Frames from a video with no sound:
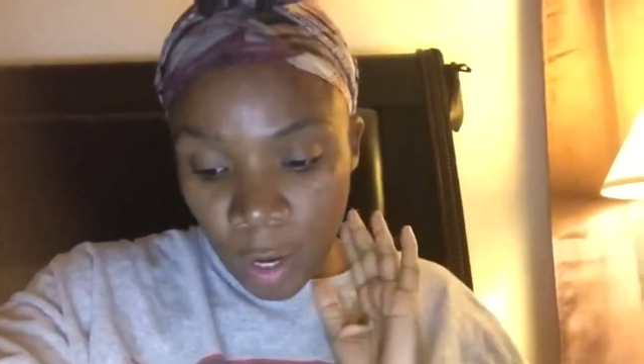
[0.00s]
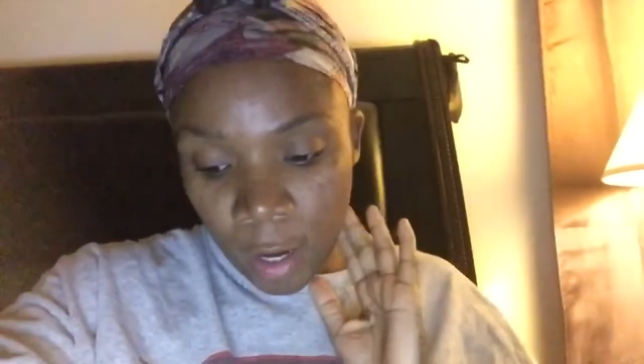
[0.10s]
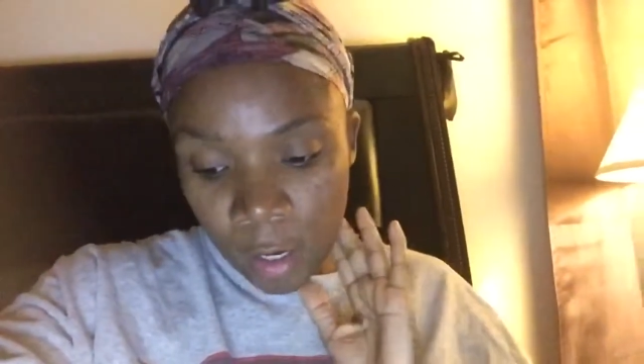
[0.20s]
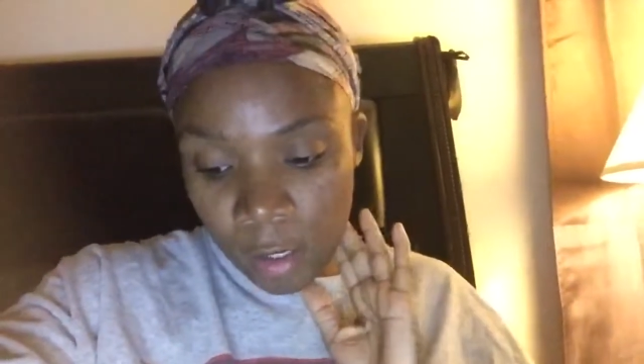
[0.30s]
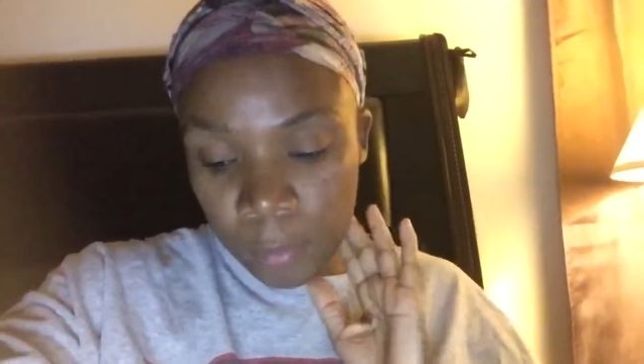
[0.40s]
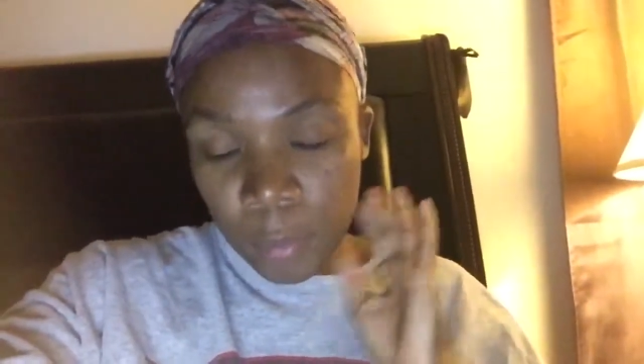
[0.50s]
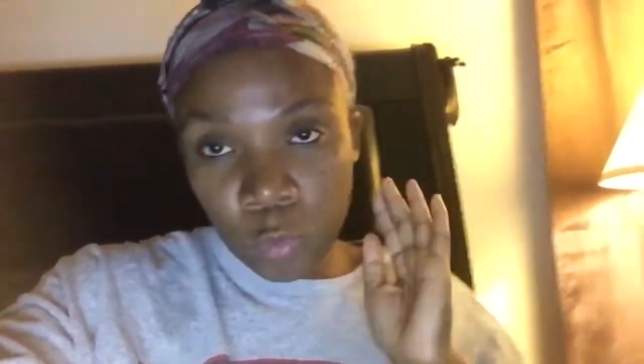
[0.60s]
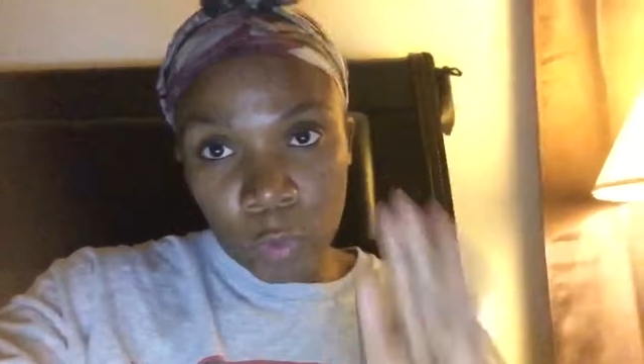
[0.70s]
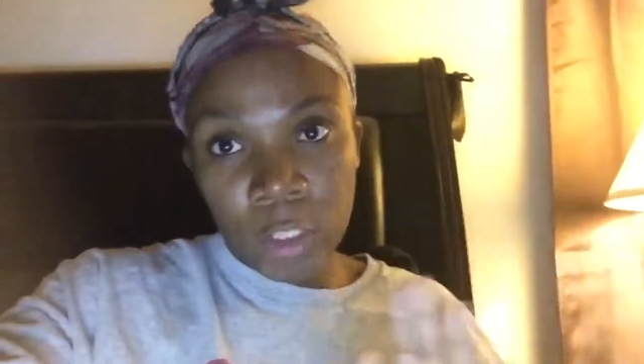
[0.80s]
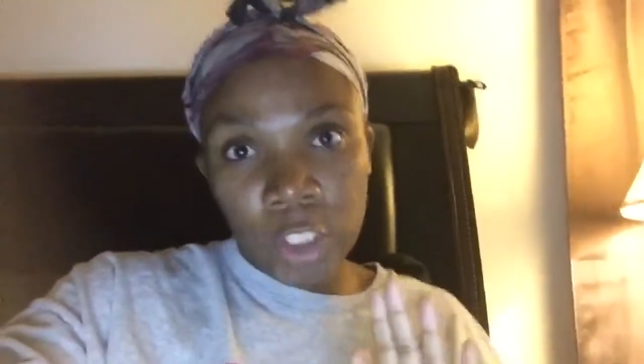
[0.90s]

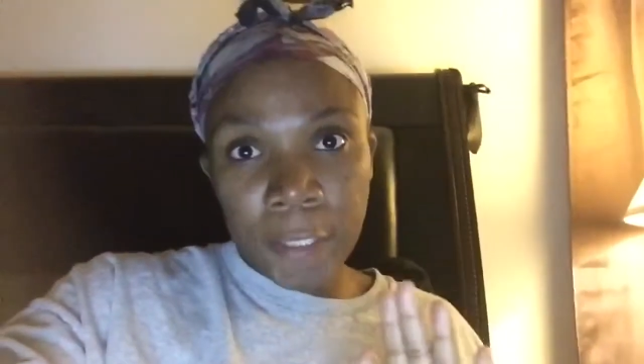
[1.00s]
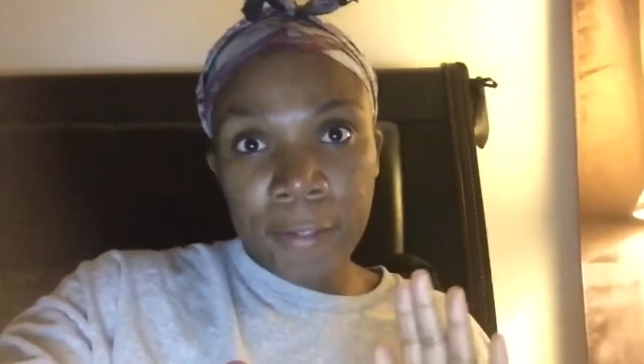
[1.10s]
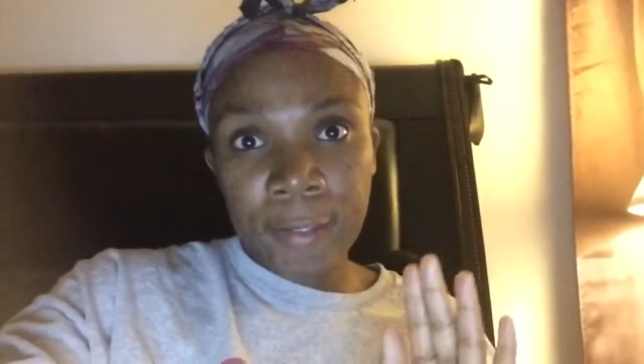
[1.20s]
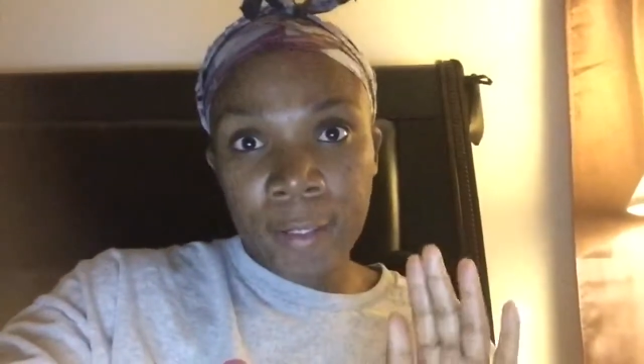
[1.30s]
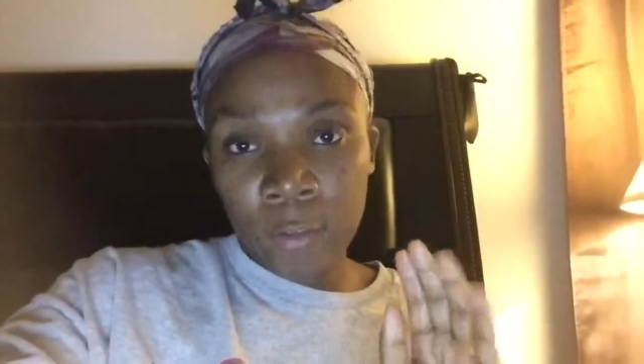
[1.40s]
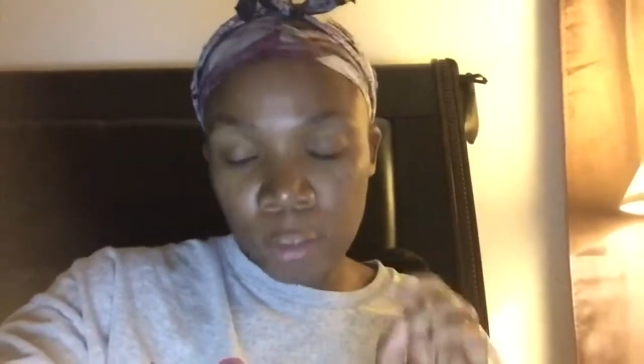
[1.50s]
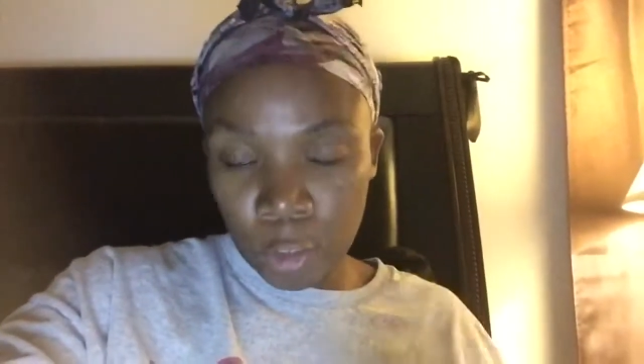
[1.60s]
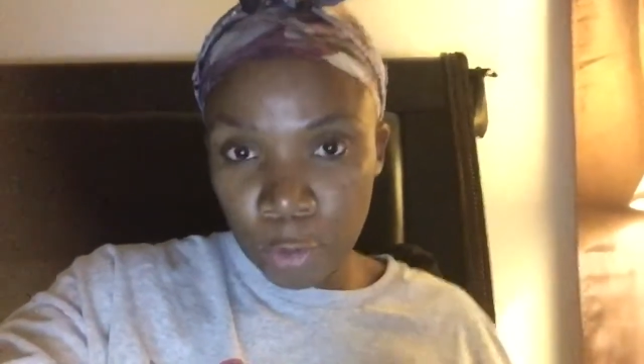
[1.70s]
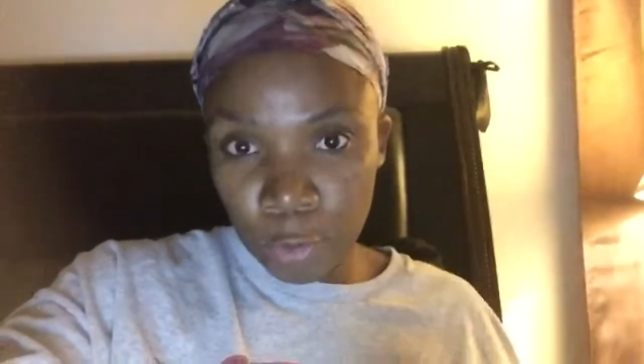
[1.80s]
one shout out to